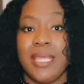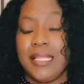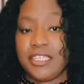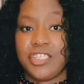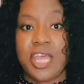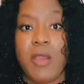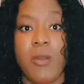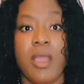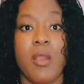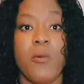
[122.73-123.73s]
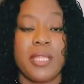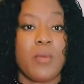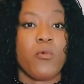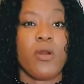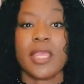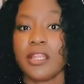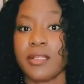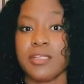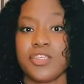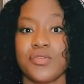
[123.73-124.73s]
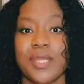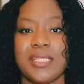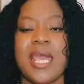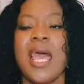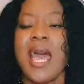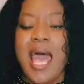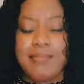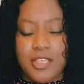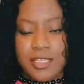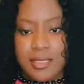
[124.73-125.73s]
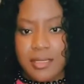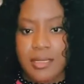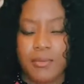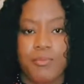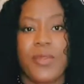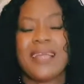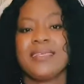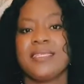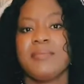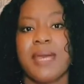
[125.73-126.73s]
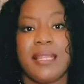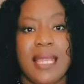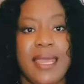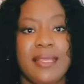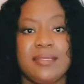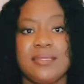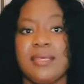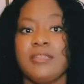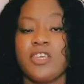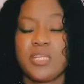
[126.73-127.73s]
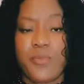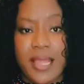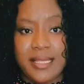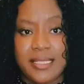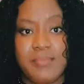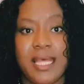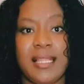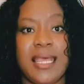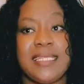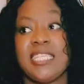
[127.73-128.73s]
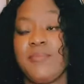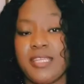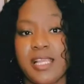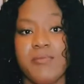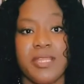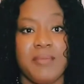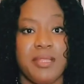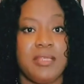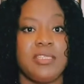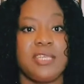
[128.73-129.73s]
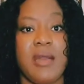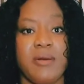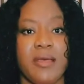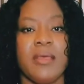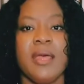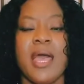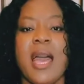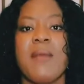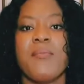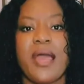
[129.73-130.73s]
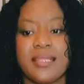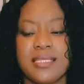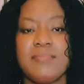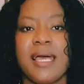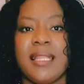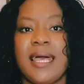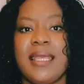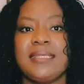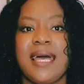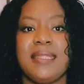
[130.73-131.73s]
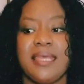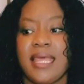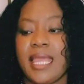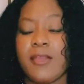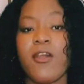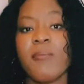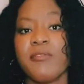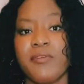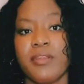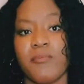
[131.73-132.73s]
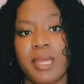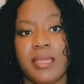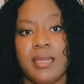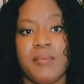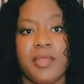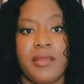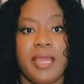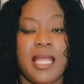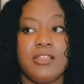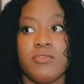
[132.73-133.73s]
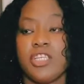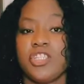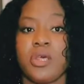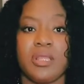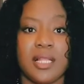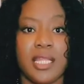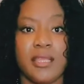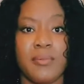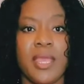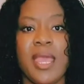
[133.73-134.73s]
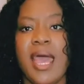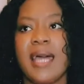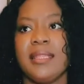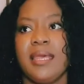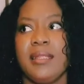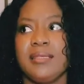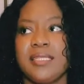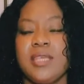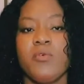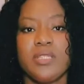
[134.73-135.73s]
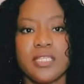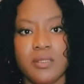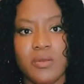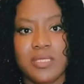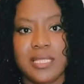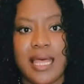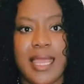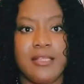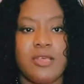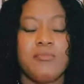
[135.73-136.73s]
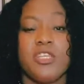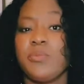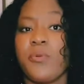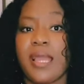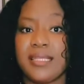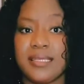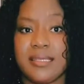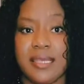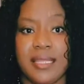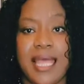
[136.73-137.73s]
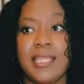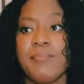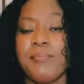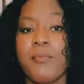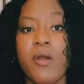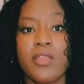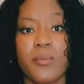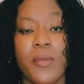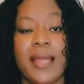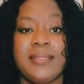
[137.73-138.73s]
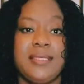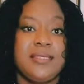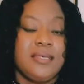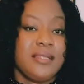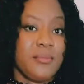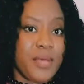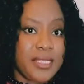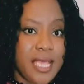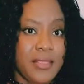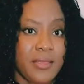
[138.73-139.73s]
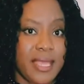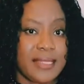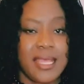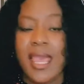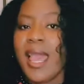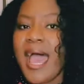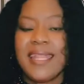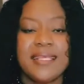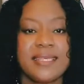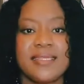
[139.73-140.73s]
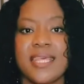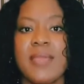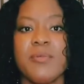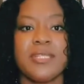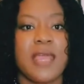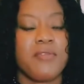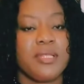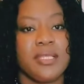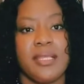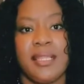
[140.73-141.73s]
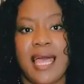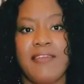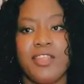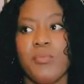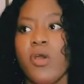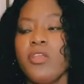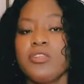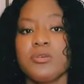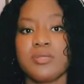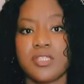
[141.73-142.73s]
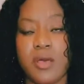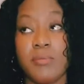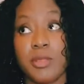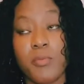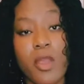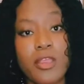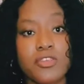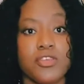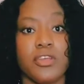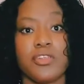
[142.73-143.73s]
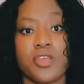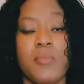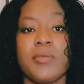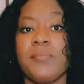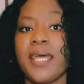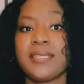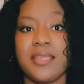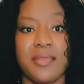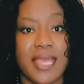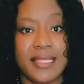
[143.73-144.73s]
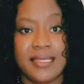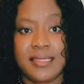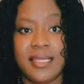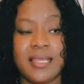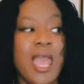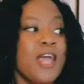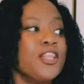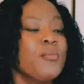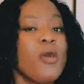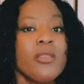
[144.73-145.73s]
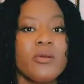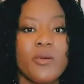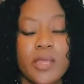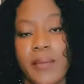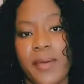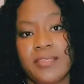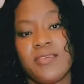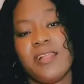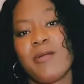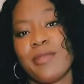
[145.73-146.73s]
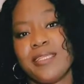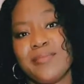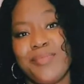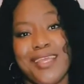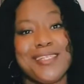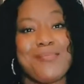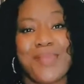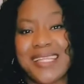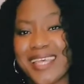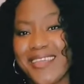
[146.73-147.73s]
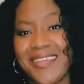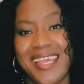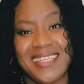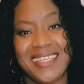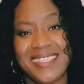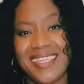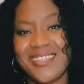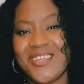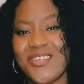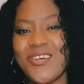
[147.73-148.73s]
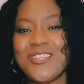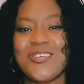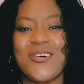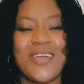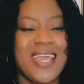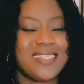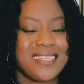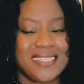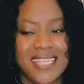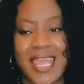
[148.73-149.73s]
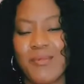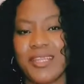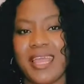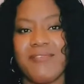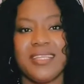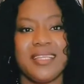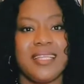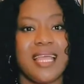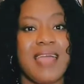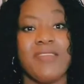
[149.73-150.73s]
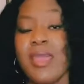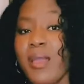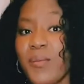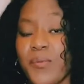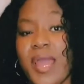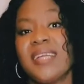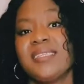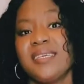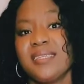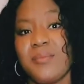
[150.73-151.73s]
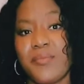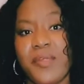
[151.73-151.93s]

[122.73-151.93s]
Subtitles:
in the shower or when I'm walking on the street. I'm just practicing my lines, especially when I'm in the shower. I'm practicing my lines, and then I can come in front of my camera and do a short clip and then see what it looks like. So I'm just practicing, and the more you practice, the better you get. And it's the same with everything in life. The more you do your job, the better you get at it. The more you cook a particular recipe, the better you get at it. So it's the same with everything in life. Practice.